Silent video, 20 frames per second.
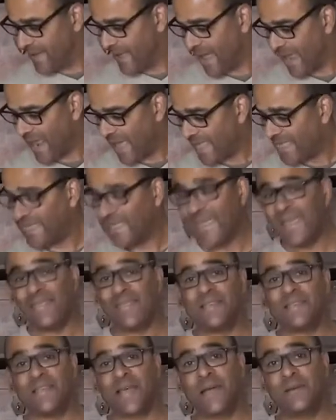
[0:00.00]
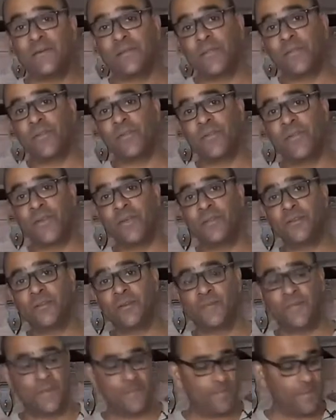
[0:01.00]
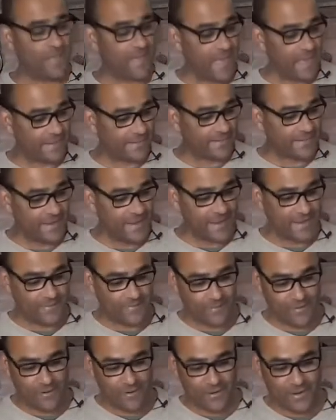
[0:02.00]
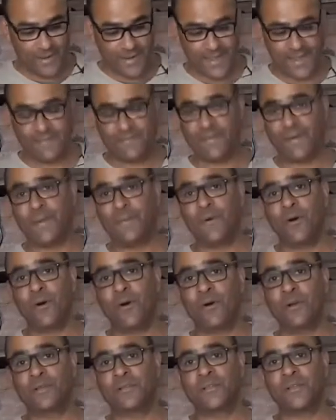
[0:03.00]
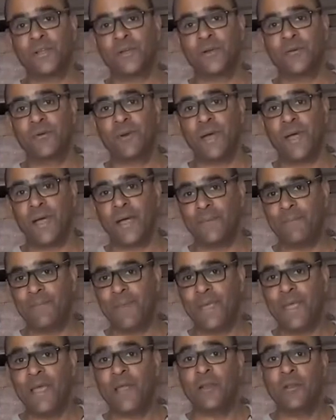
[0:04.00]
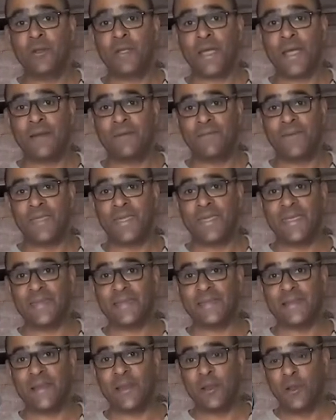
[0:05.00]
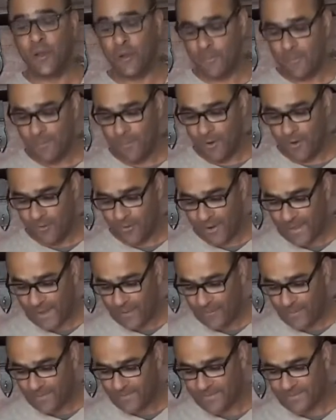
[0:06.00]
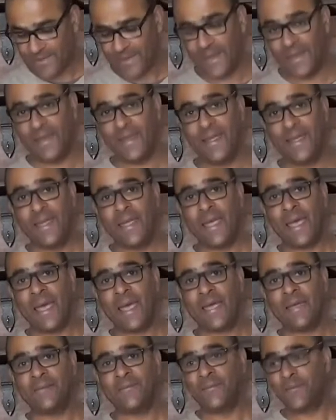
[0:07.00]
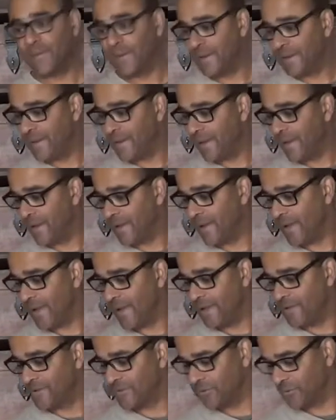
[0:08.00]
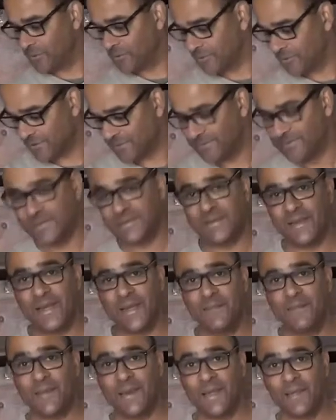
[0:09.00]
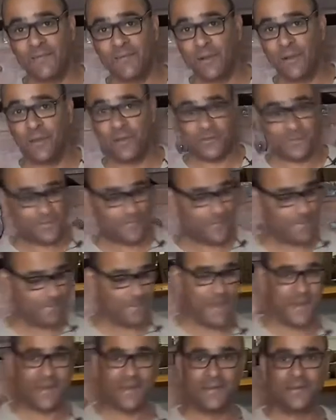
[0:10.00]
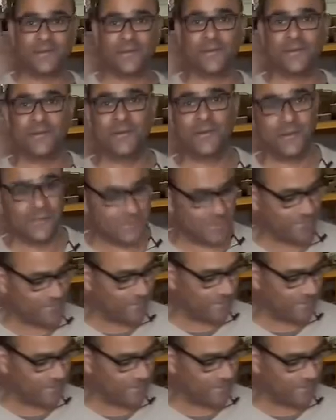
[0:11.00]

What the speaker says: and I think there's 130 of them, but that's it. We're not going to have any more. So look out for these and a lot more on our website as we head towards Christmas time. And I've got lots of unpacking to do and lots of